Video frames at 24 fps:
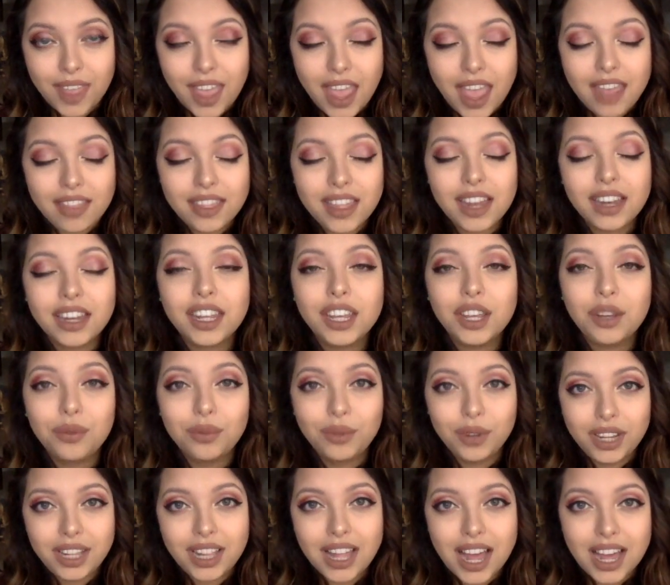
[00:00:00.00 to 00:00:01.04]
And then he
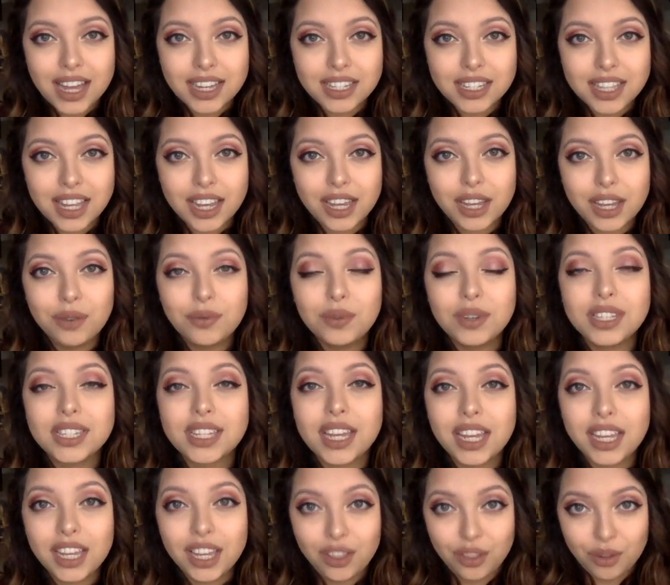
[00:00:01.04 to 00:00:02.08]
realized that he was
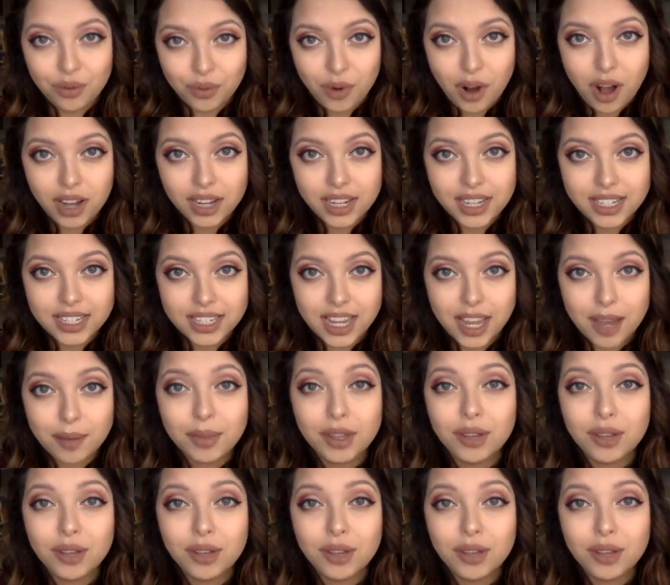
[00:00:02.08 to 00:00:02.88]
taking the wrong exam.